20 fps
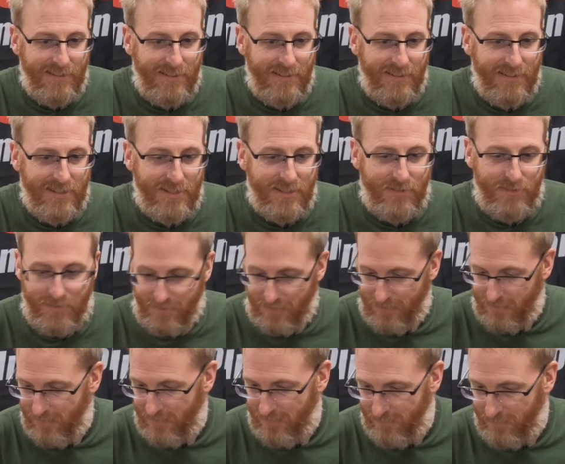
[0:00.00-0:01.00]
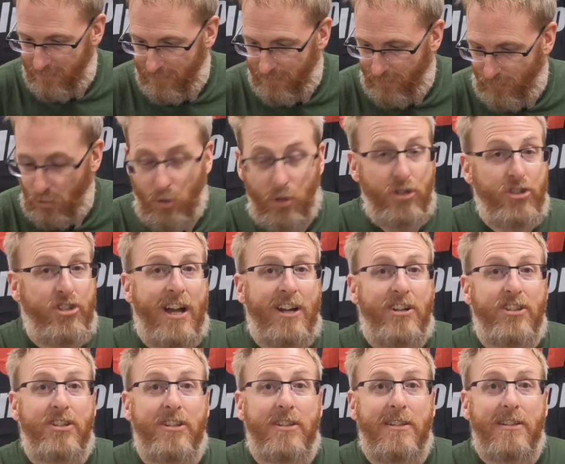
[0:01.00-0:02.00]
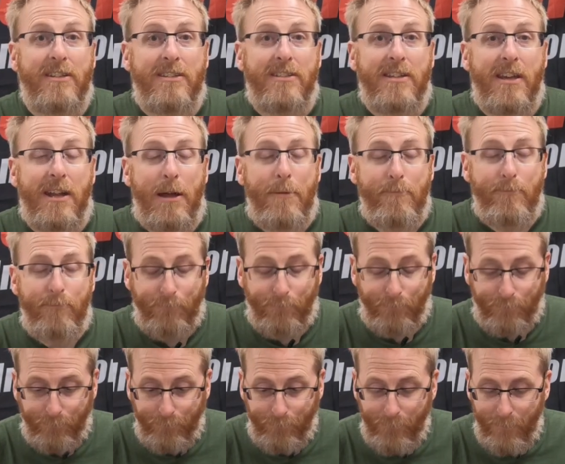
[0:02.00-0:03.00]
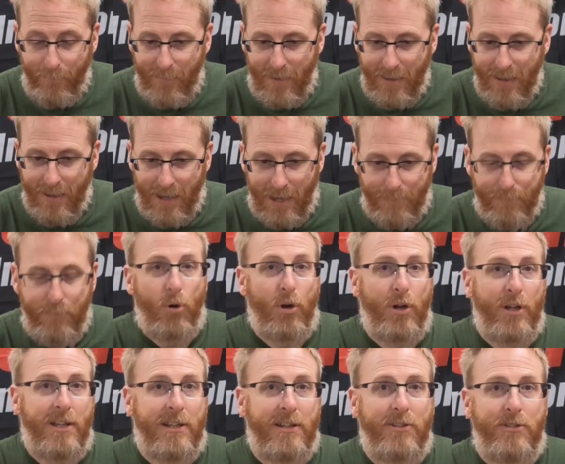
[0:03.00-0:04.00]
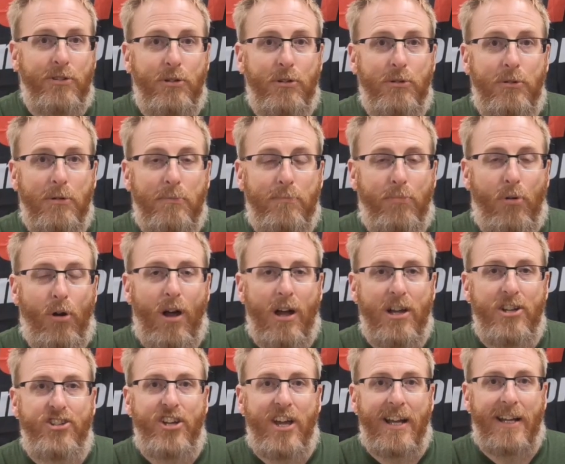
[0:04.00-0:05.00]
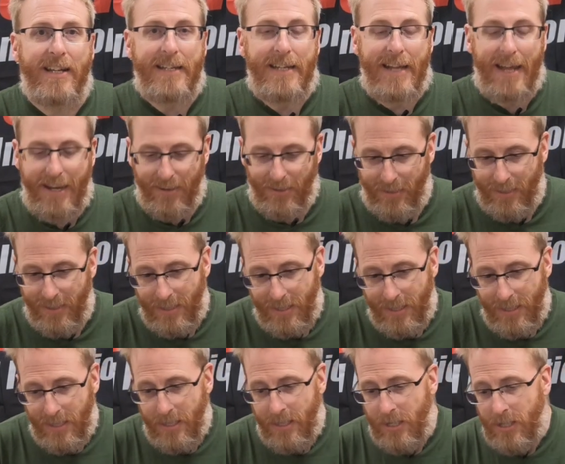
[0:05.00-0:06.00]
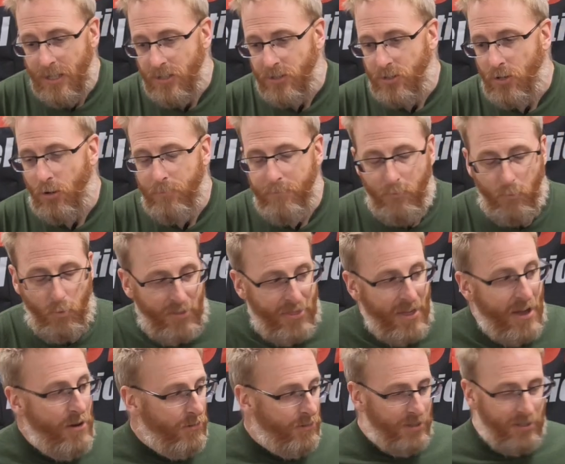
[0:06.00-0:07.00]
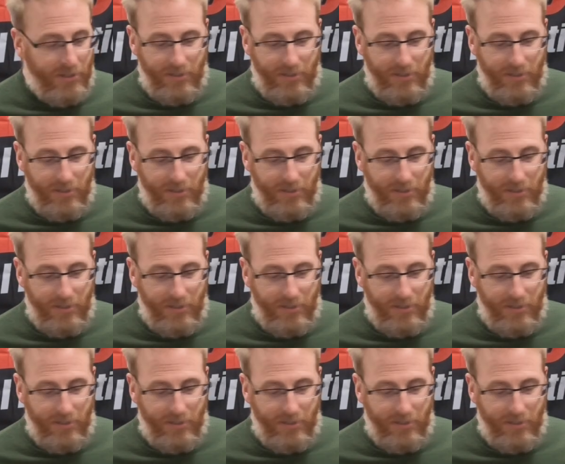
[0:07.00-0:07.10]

this fuel injection set up, uh, put into Project Dale. So without